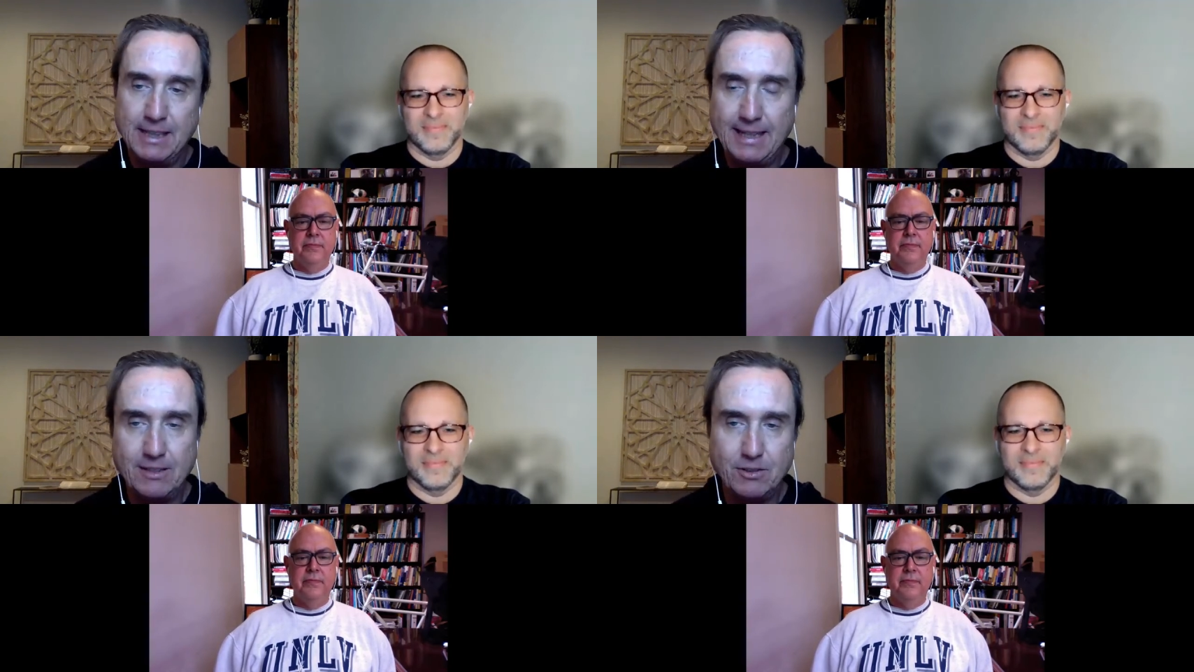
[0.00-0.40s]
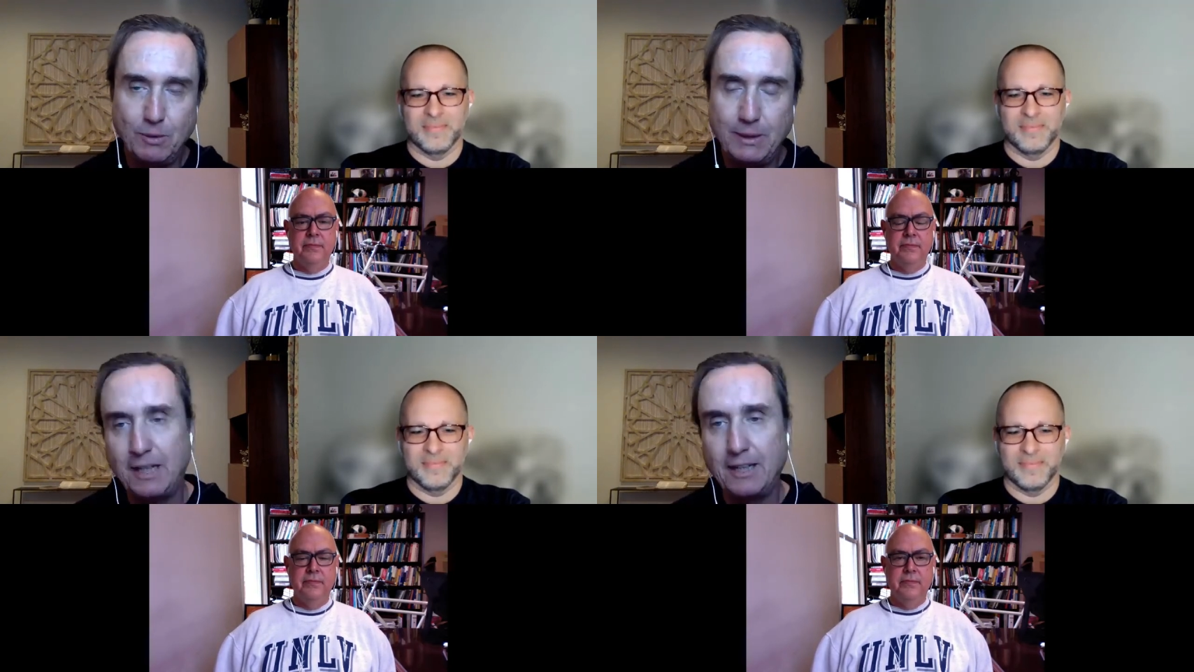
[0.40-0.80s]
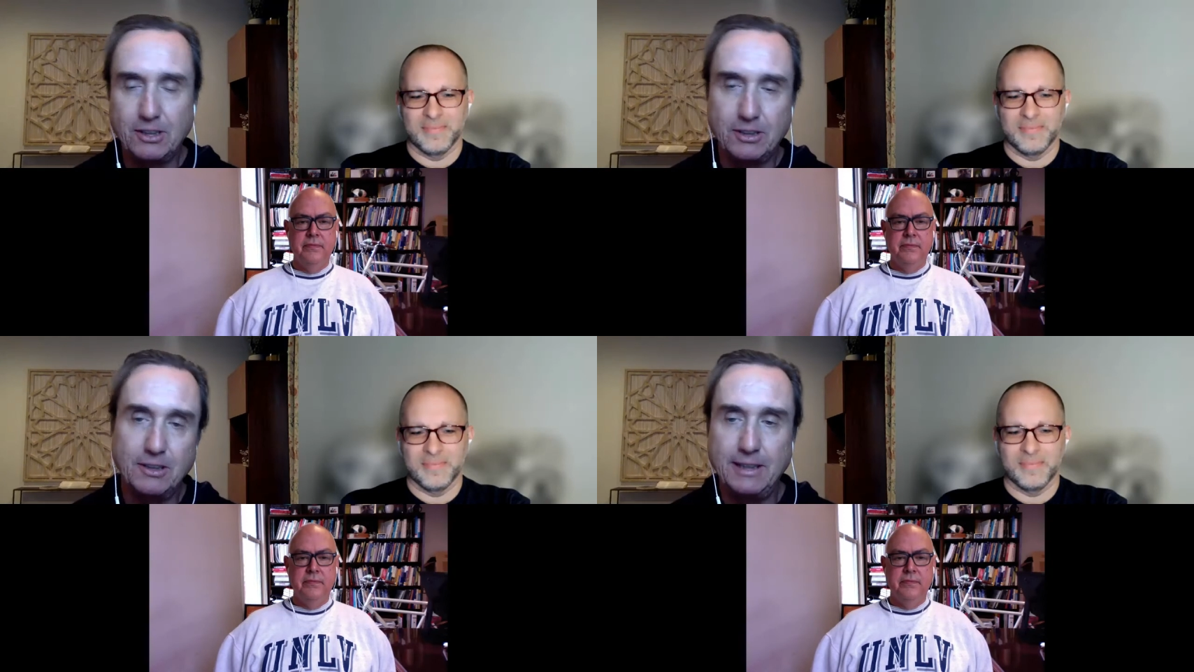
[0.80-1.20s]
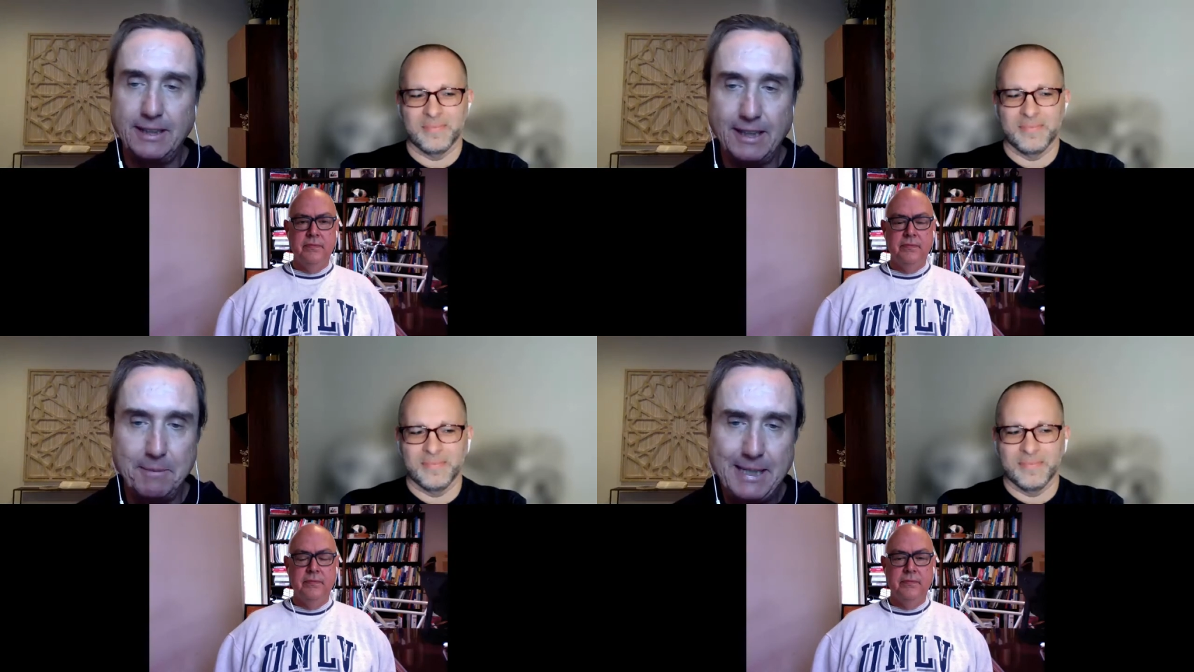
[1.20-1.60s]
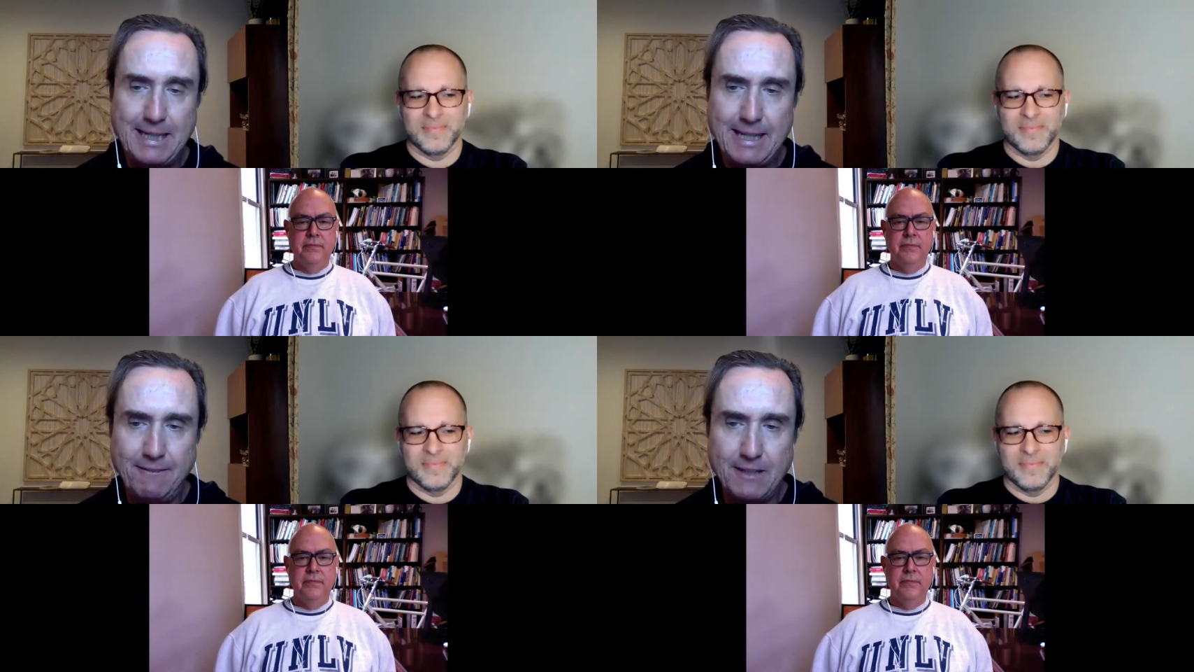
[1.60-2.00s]
Speaker 1: and as we talked earlier i mean
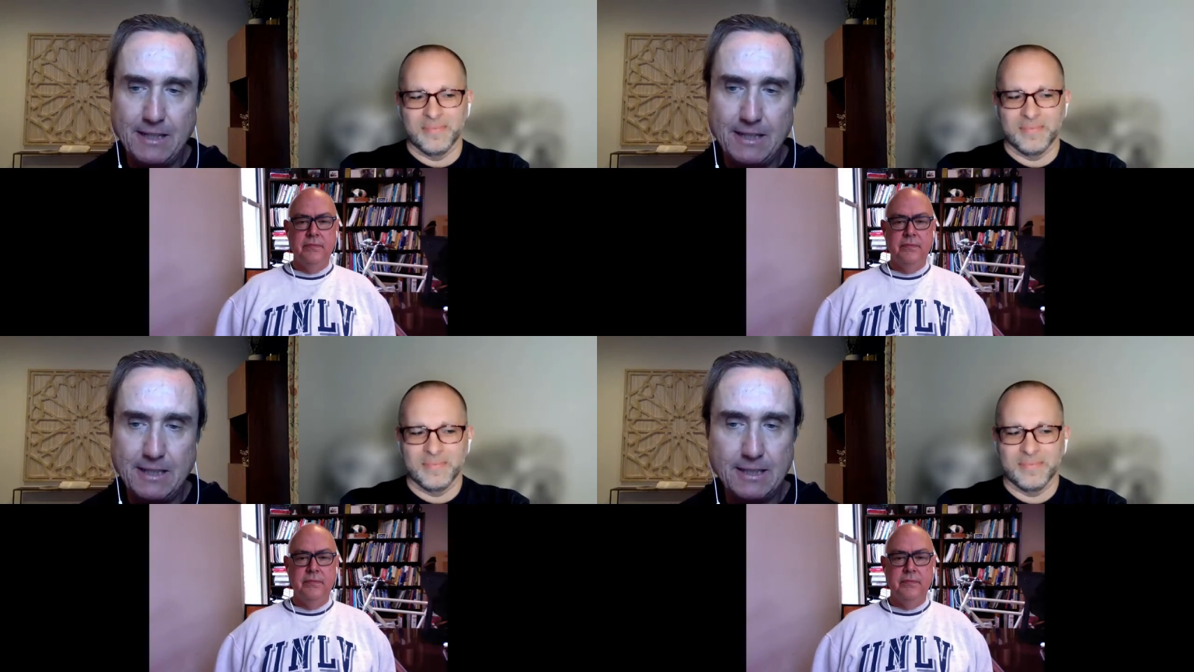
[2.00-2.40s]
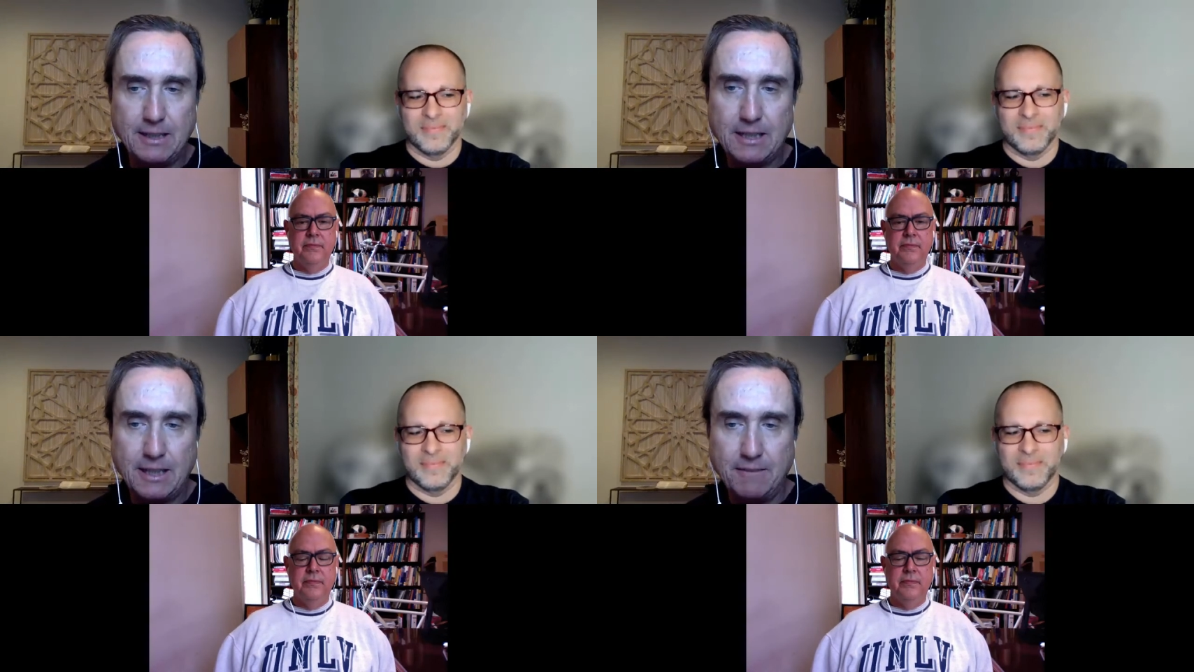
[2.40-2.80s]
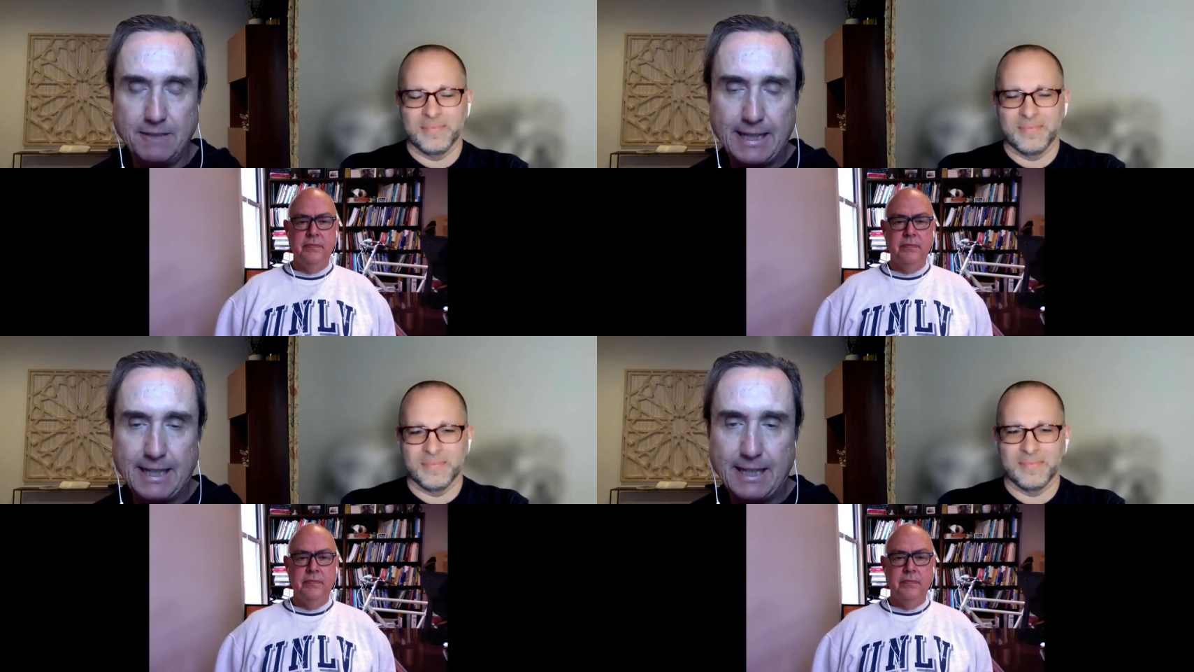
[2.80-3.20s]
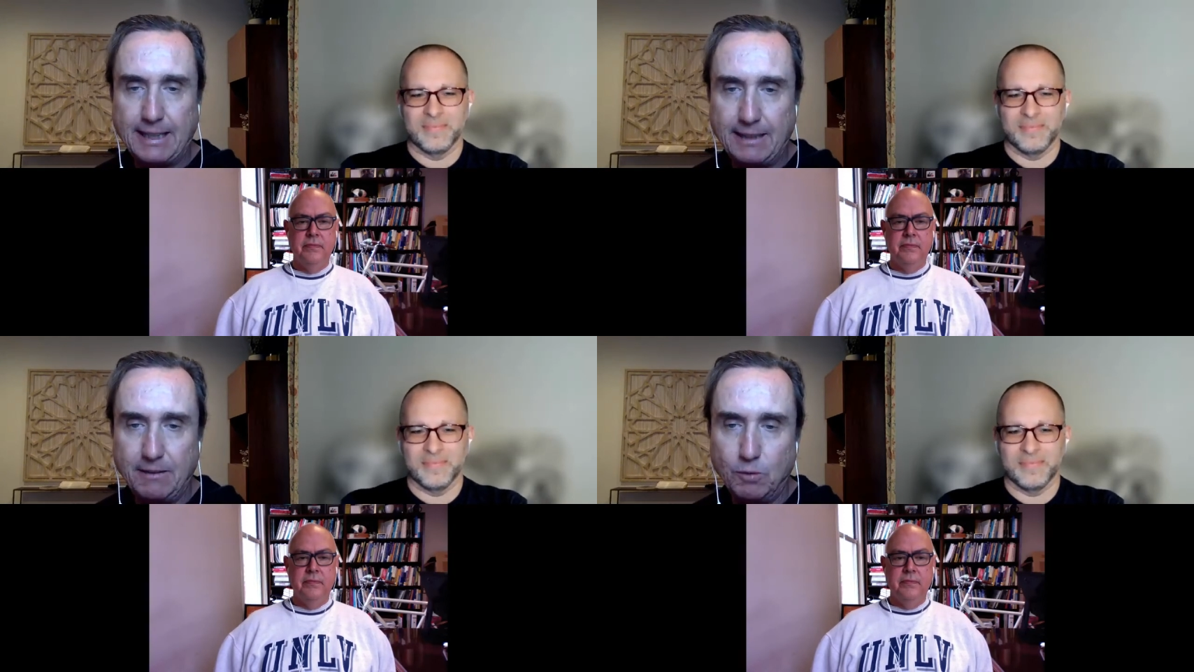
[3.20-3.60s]
even in silicon valley